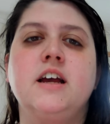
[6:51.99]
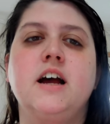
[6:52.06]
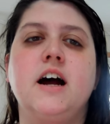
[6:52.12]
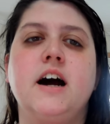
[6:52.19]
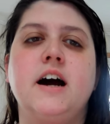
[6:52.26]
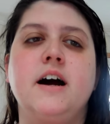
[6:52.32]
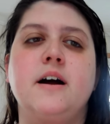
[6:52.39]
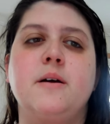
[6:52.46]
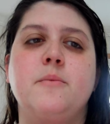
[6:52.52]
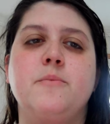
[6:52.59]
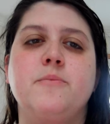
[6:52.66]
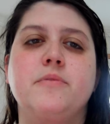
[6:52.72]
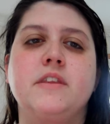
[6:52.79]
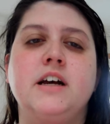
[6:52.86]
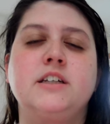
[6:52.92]
Um,
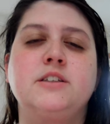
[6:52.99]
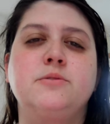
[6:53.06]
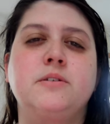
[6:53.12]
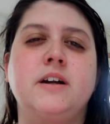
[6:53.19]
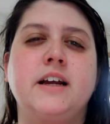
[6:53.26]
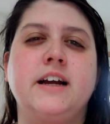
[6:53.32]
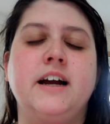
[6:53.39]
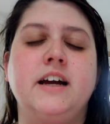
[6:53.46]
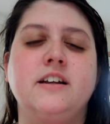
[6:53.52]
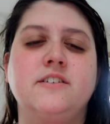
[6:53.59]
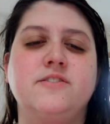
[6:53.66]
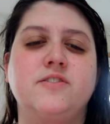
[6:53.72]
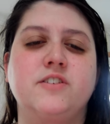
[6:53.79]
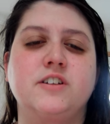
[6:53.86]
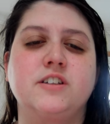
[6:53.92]
that's where I kind of
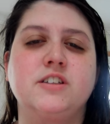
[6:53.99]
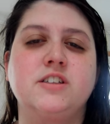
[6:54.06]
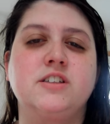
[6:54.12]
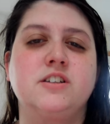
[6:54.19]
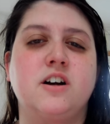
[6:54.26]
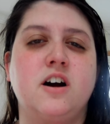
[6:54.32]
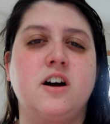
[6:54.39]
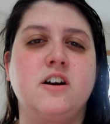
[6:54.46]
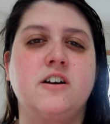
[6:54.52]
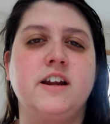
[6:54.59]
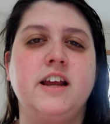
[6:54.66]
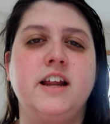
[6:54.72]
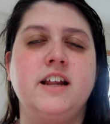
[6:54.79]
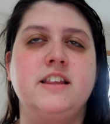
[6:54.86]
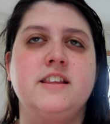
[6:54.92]
first saw her
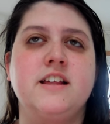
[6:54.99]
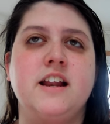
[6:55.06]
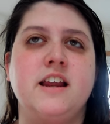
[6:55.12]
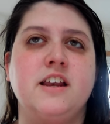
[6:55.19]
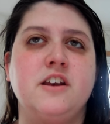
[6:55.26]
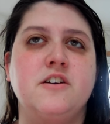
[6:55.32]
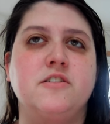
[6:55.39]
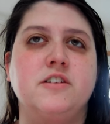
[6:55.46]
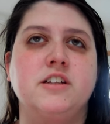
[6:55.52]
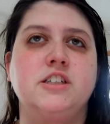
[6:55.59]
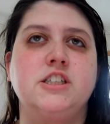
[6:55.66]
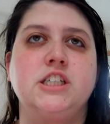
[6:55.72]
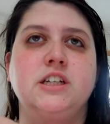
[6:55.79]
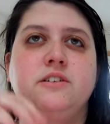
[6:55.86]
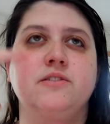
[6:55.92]
in, and then I noticed
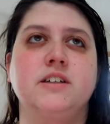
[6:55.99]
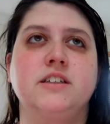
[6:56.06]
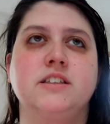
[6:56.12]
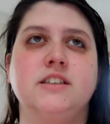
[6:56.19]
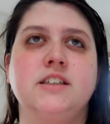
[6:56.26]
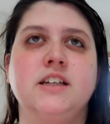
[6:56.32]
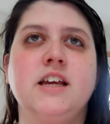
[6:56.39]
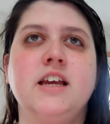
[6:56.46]
she was